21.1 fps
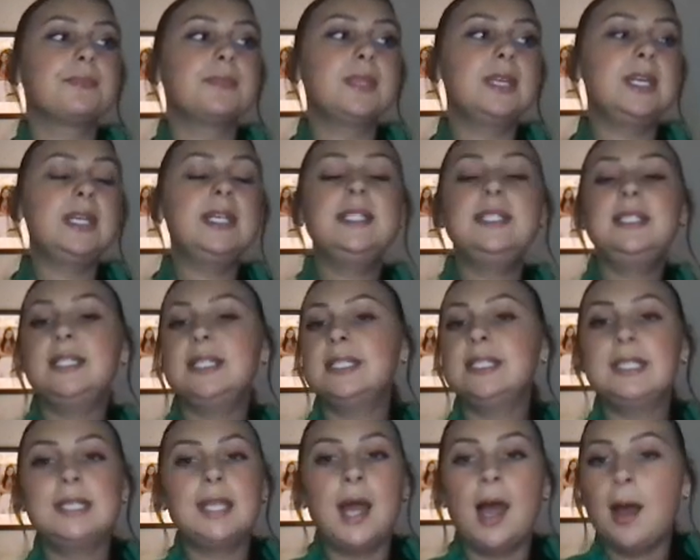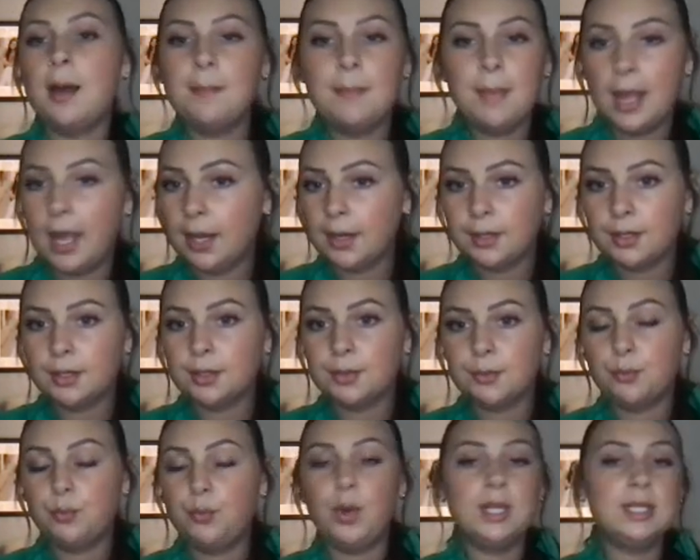It does not
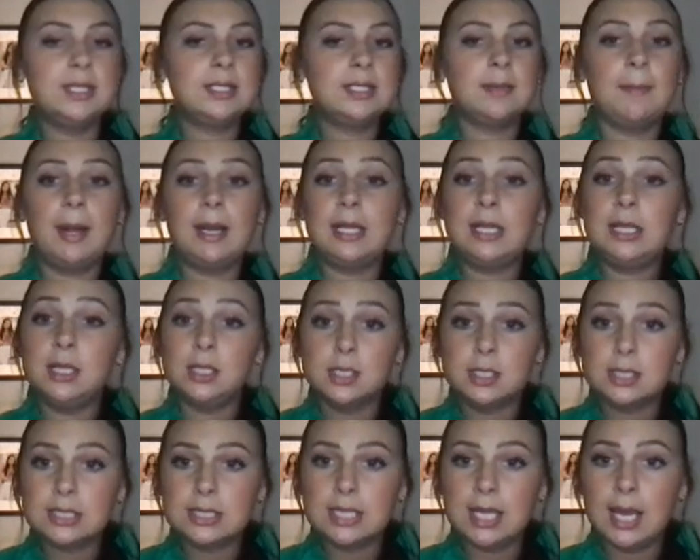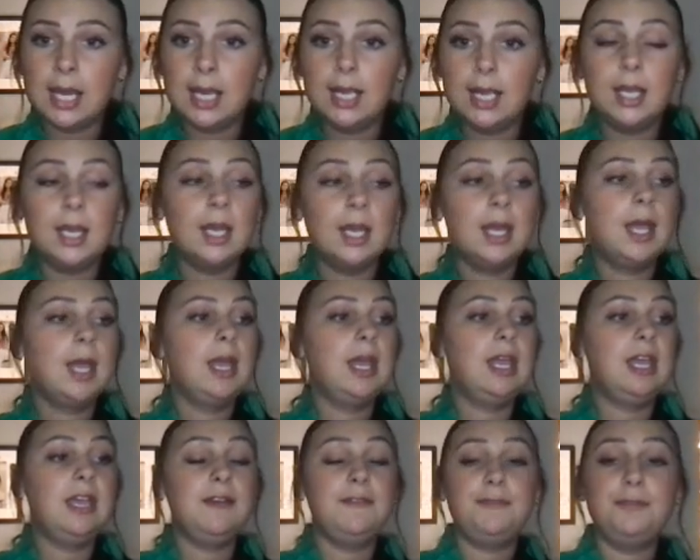matter what somebody looks like,
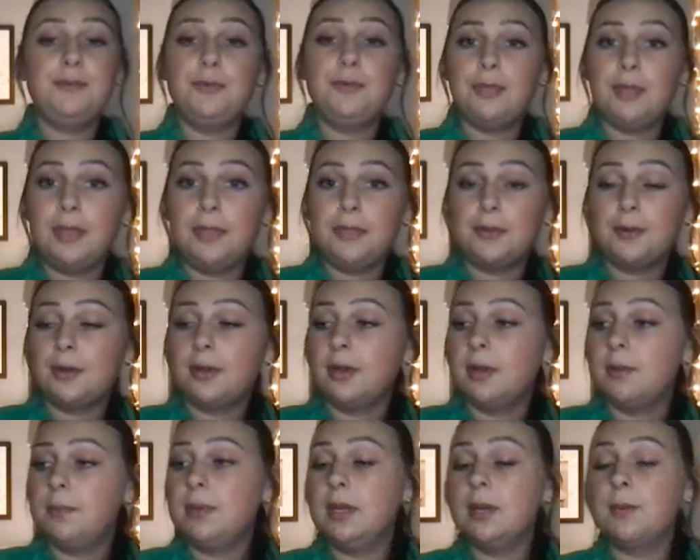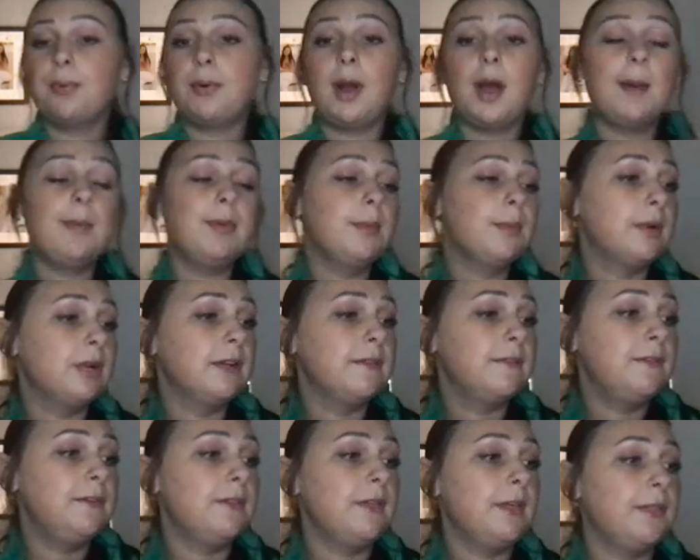if you think they're going to be a problem or
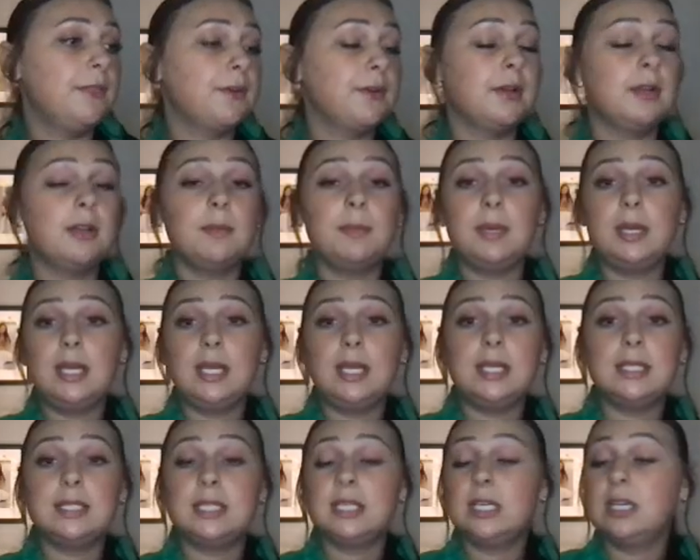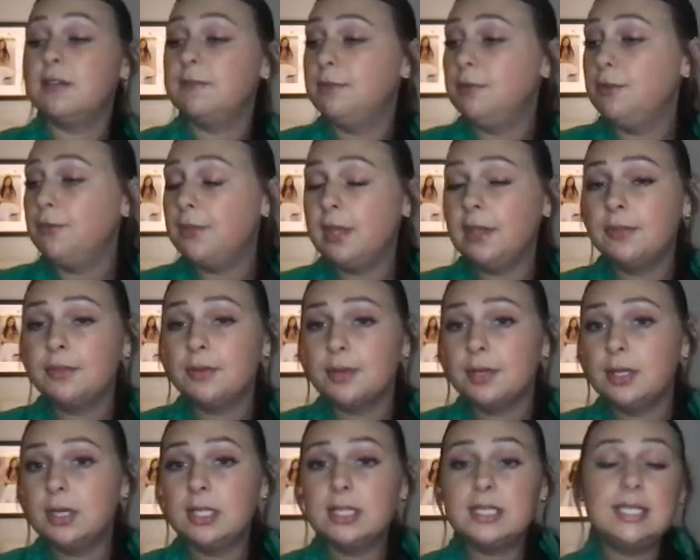if you think they're going to be easy, if you think they're
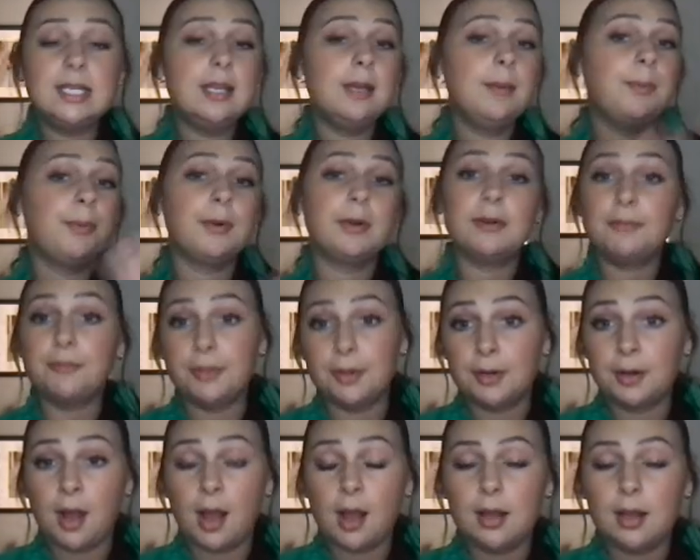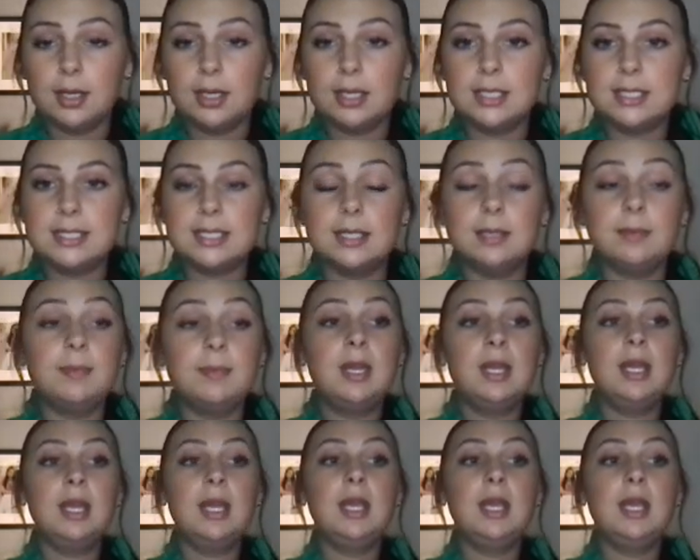going to tip or if they're not going to tip.